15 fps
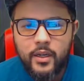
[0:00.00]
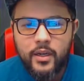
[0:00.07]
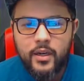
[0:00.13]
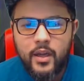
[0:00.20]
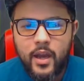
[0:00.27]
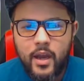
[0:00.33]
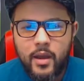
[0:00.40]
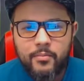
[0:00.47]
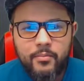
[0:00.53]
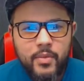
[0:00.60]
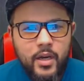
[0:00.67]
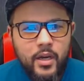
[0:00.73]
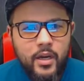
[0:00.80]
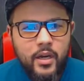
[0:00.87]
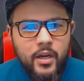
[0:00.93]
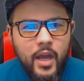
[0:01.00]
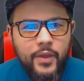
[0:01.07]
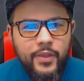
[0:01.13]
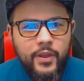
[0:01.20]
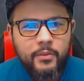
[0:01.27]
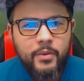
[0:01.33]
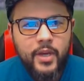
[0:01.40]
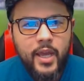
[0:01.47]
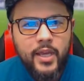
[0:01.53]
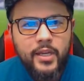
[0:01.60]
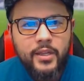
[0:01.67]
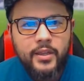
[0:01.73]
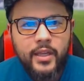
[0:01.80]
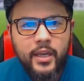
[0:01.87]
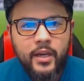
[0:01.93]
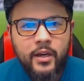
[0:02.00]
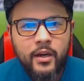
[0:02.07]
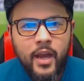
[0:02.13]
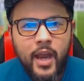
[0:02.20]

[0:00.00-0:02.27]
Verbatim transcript: I'm uh, I think I'm gonna end it there. I